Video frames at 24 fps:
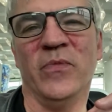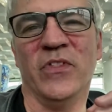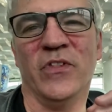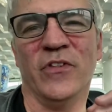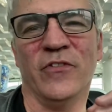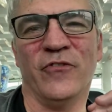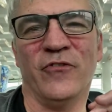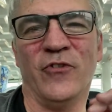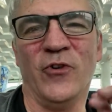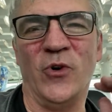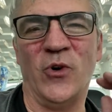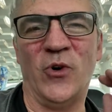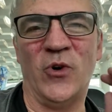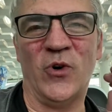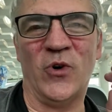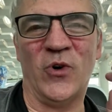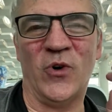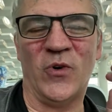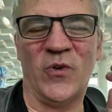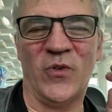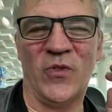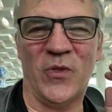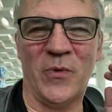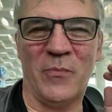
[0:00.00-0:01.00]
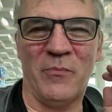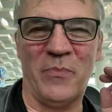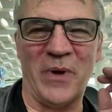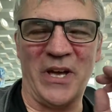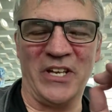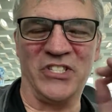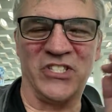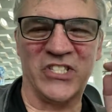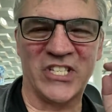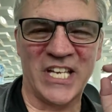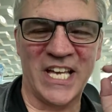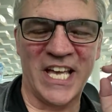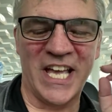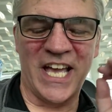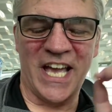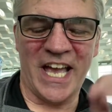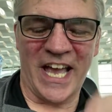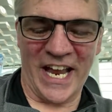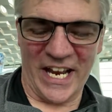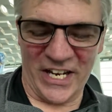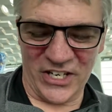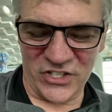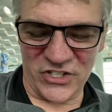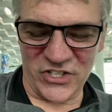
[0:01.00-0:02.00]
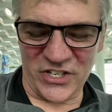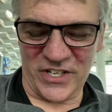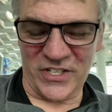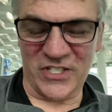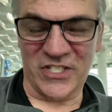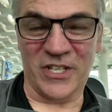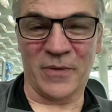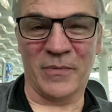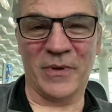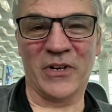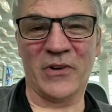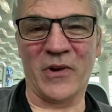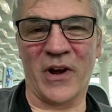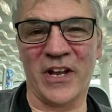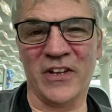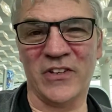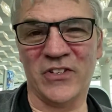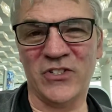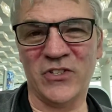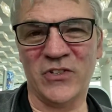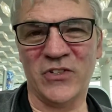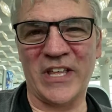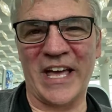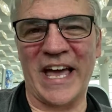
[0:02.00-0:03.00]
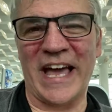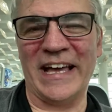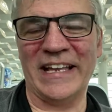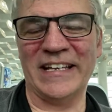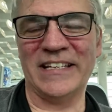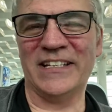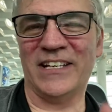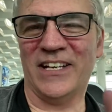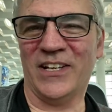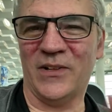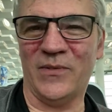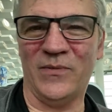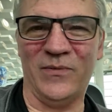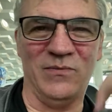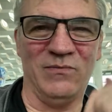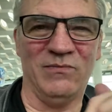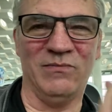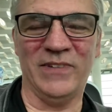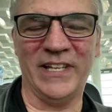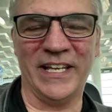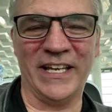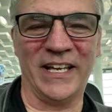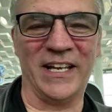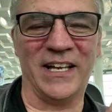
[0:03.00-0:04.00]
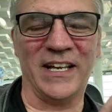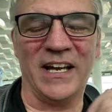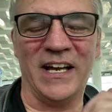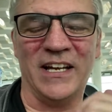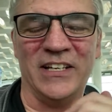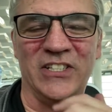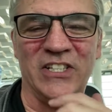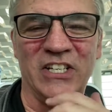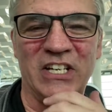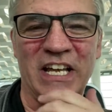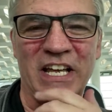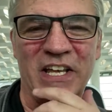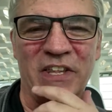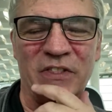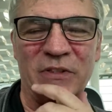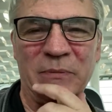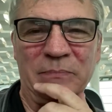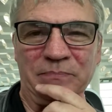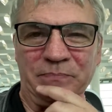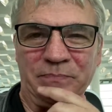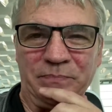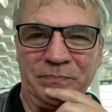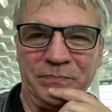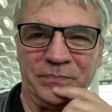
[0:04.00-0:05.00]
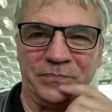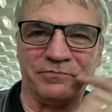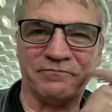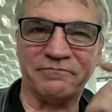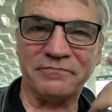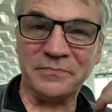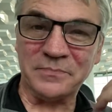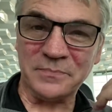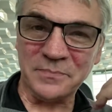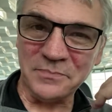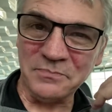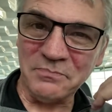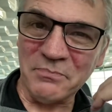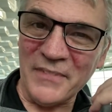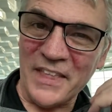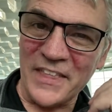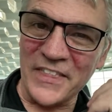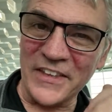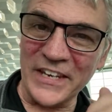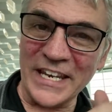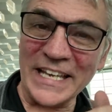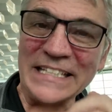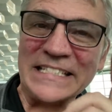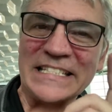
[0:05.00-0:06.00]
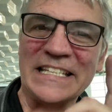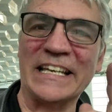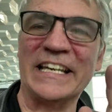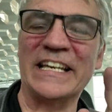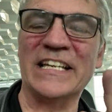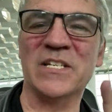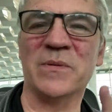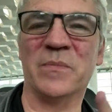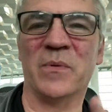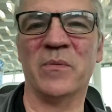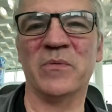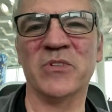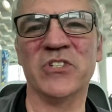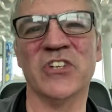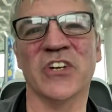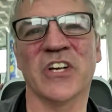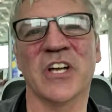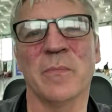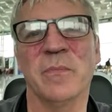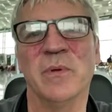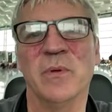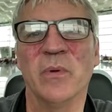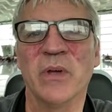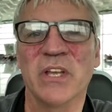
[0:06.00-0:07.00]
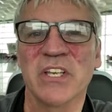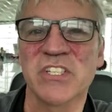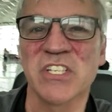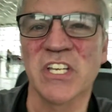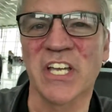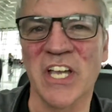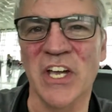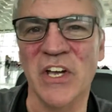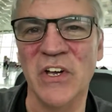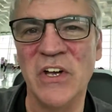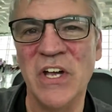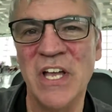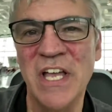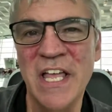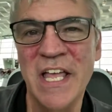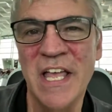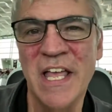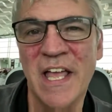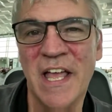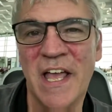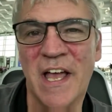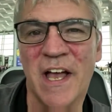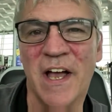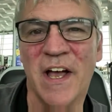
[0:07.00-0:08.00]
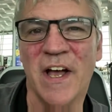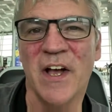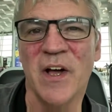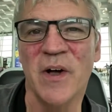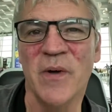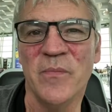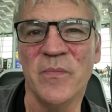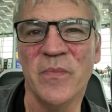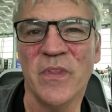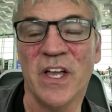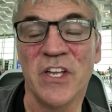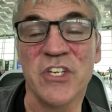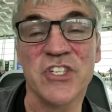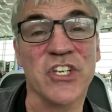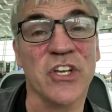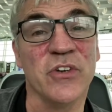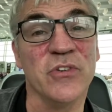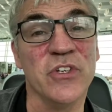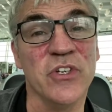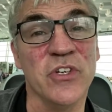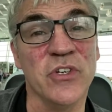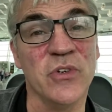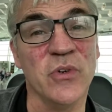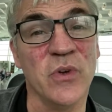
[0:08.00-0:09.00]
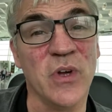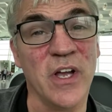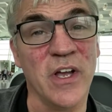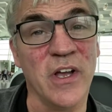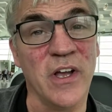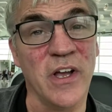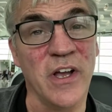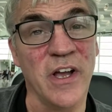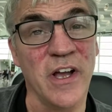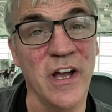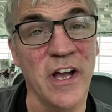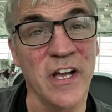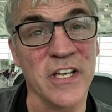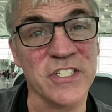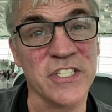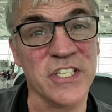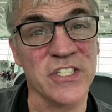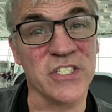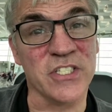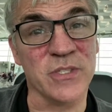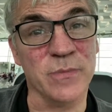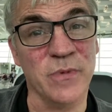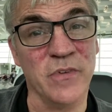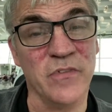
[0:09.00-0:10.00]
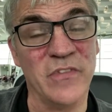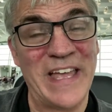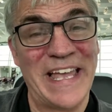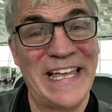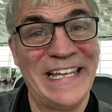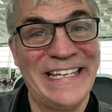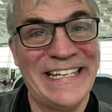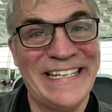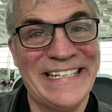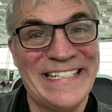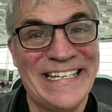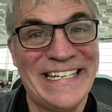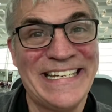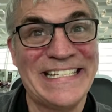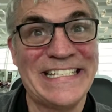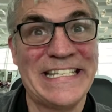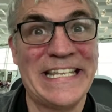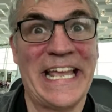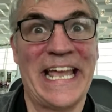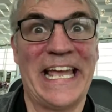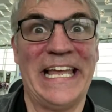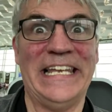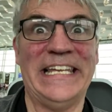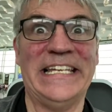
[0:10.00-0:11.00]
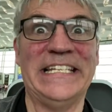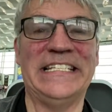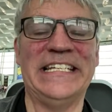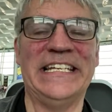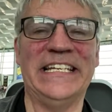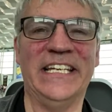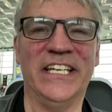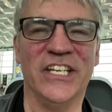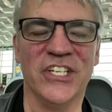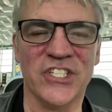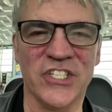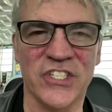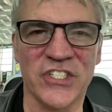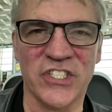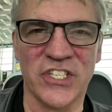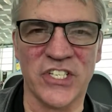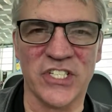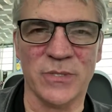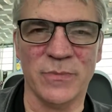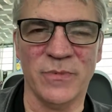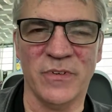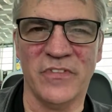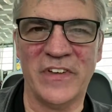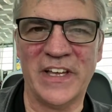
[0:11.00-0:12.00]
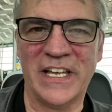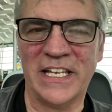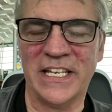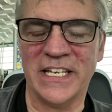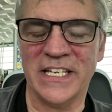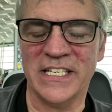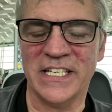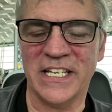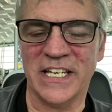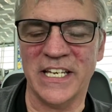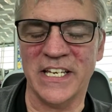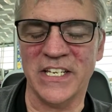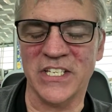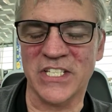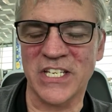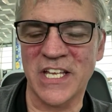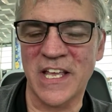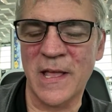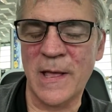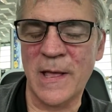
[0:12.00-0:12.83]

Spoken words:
for the best entry. So that'd be great. Do that. I'll link underneath. The next thing is, I promised you a couple of weeks ago, I showed you our system of LEDs, the LEDelicious system of LEDs,